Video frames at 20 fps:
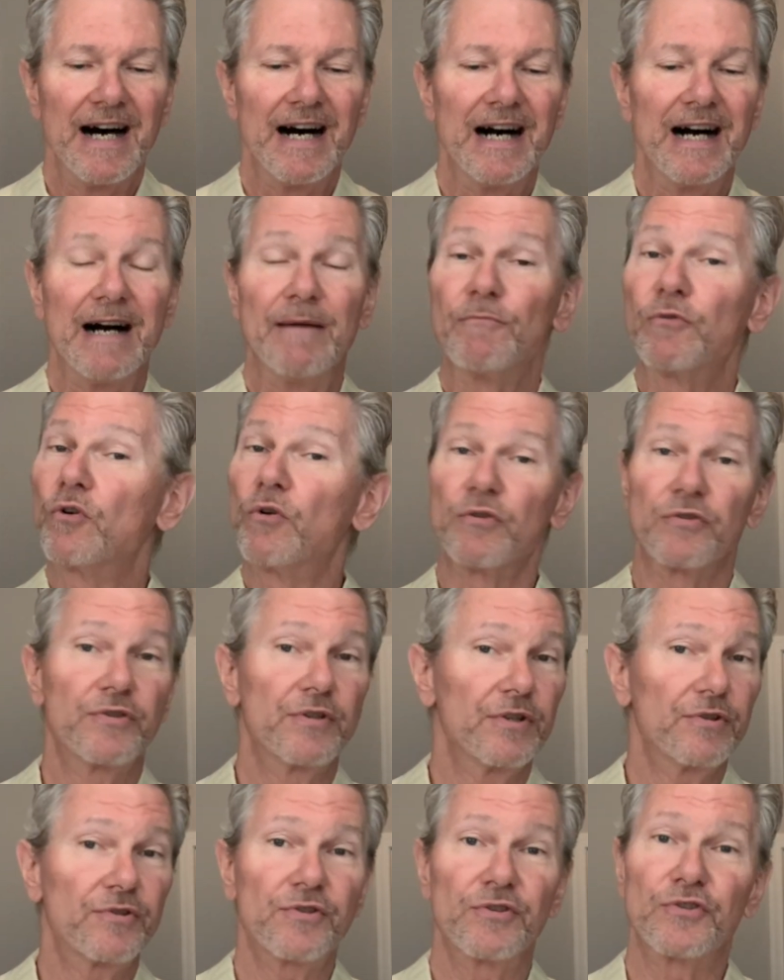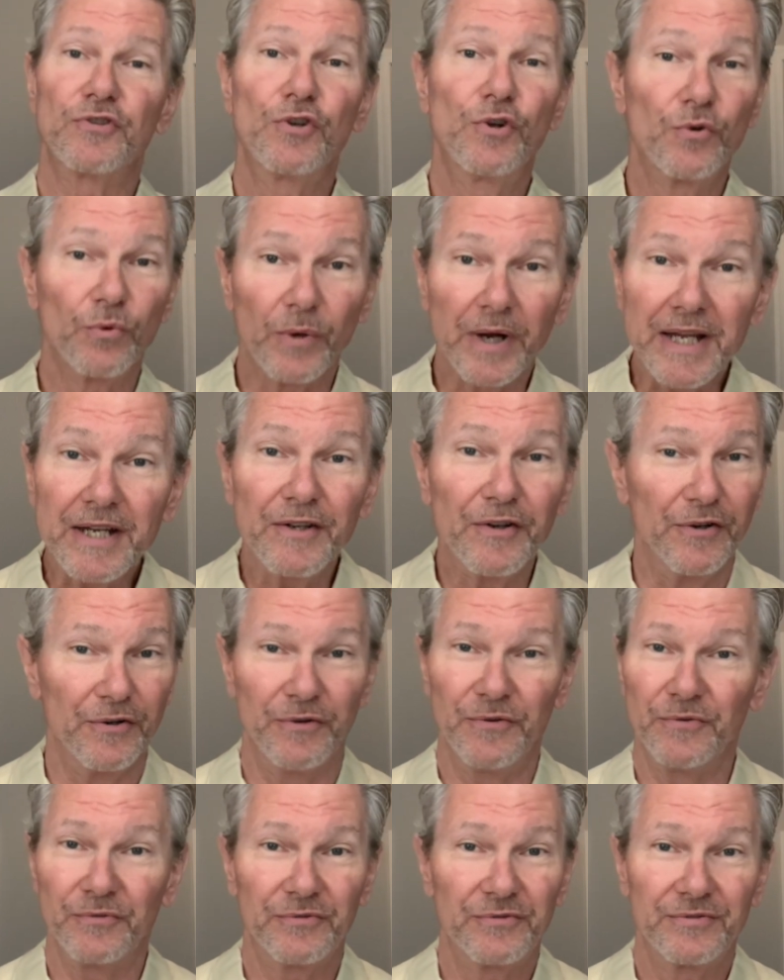Of course, this is great
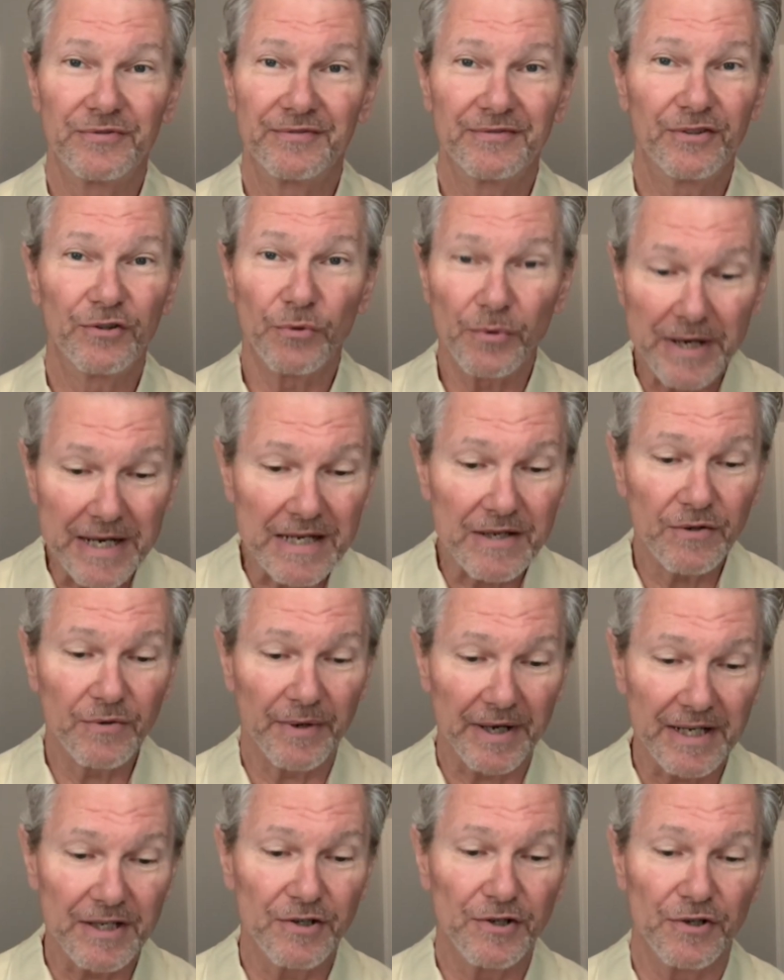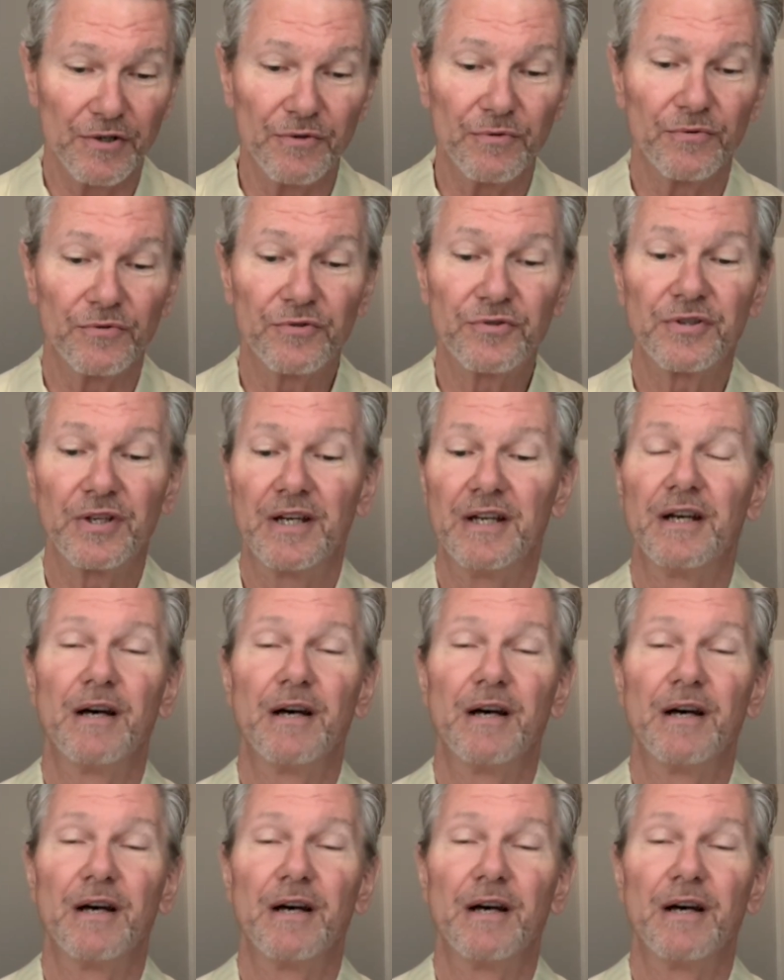news, great, great news.